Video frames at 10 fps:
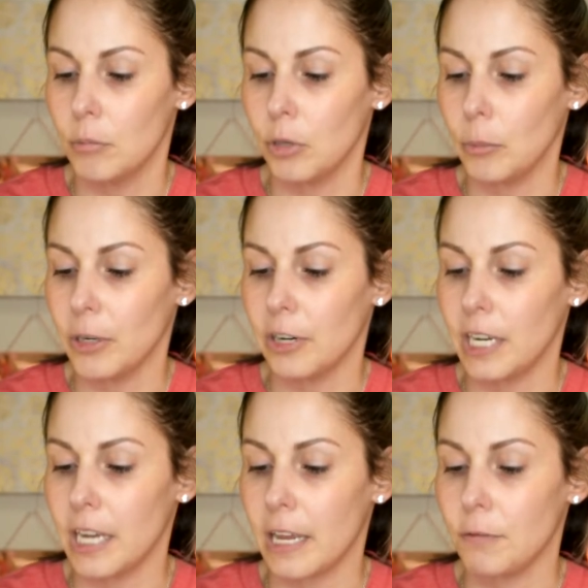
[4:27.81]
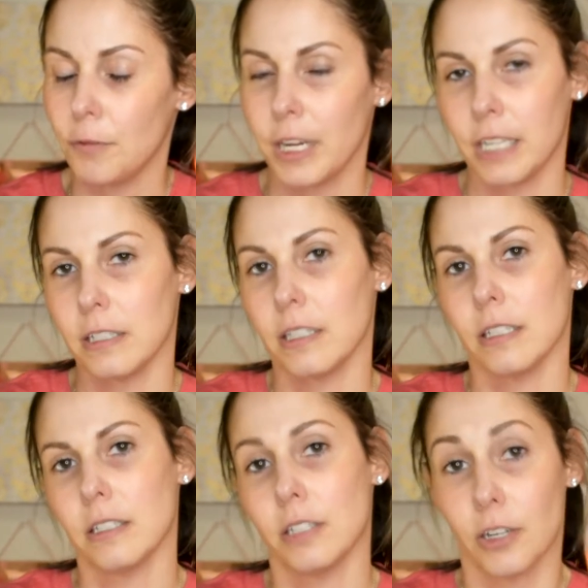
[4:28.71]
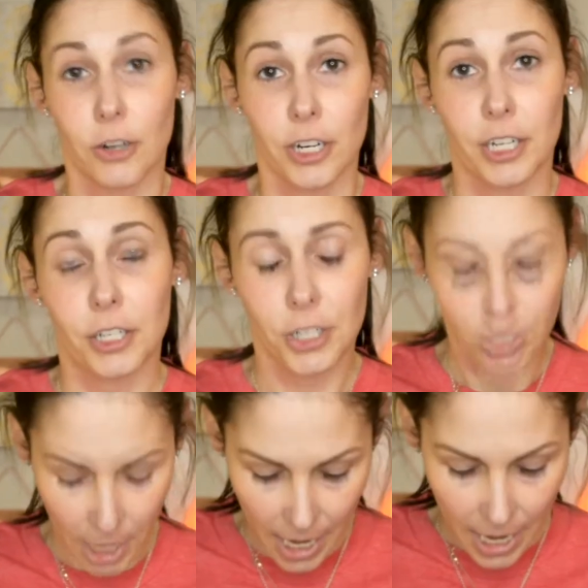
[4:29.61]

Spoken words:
bilberry, and frankincense to nourish.